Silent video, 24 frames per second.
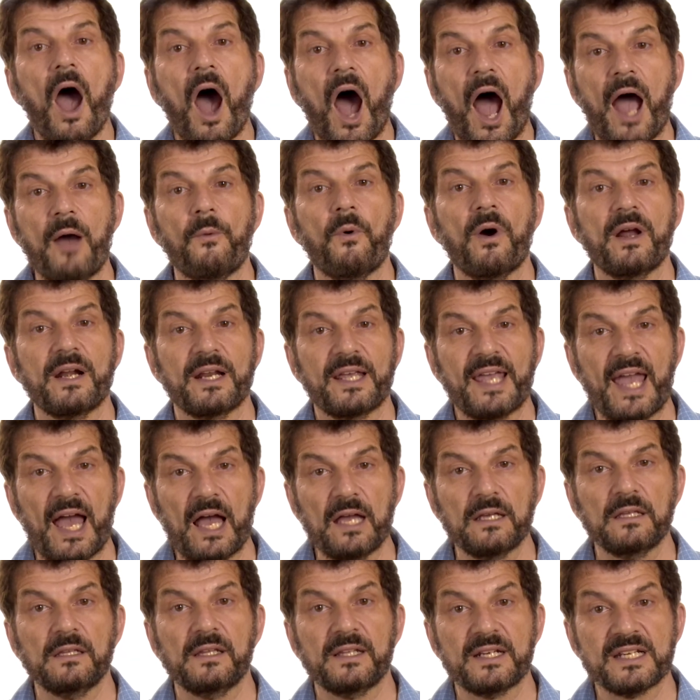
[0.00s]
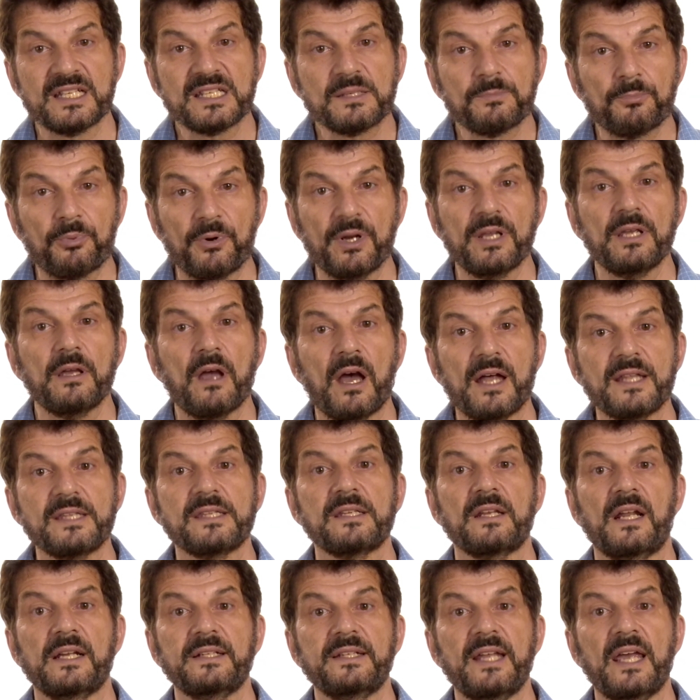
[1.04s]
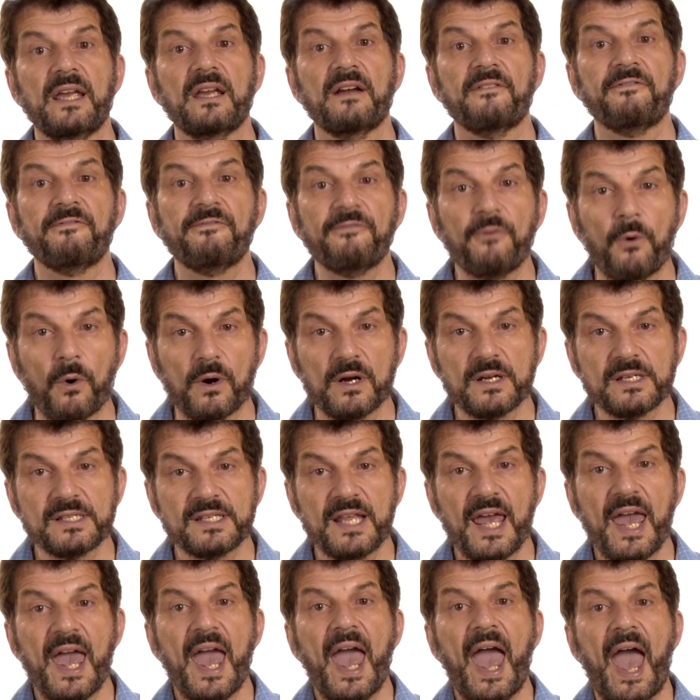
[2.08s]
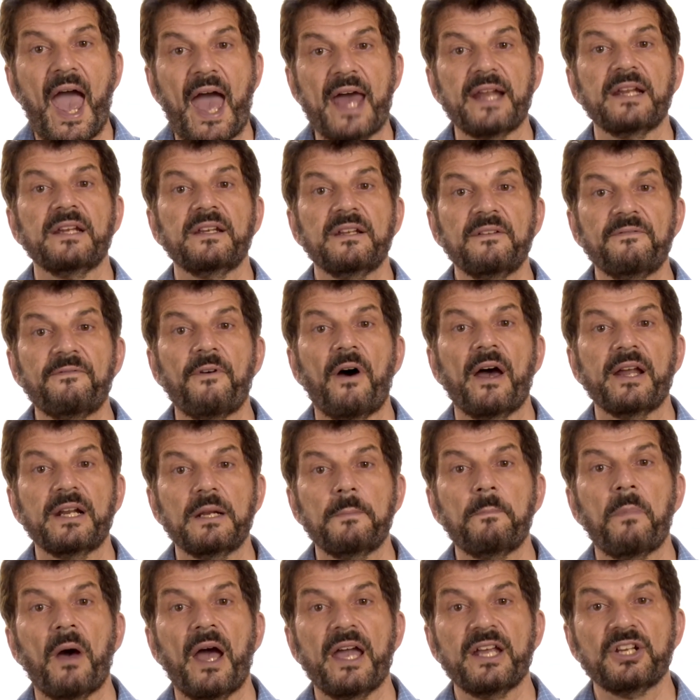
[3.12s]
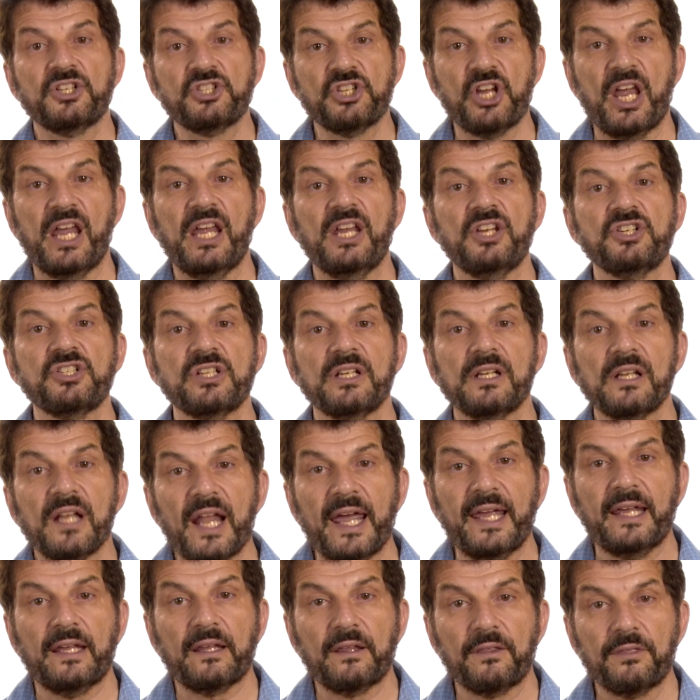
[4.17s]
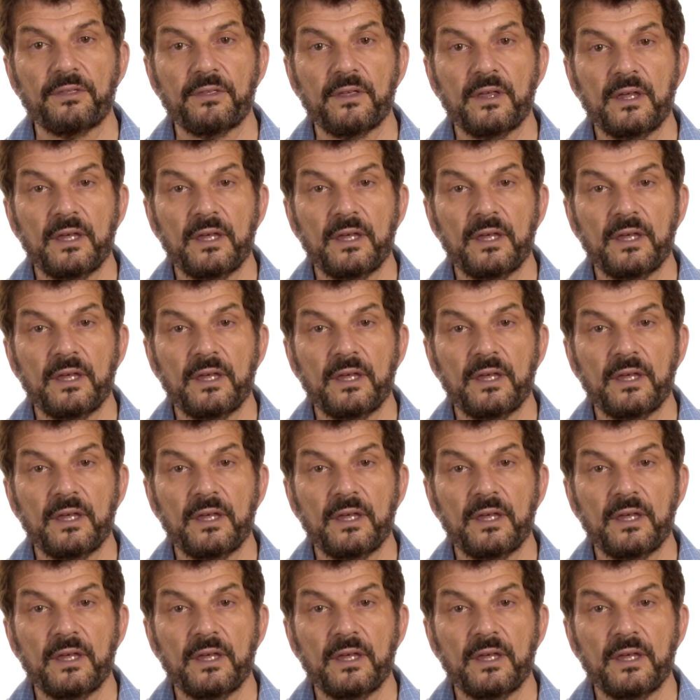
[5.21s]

I want to calculate a spring constant, I take a force and I divide it by a change in length.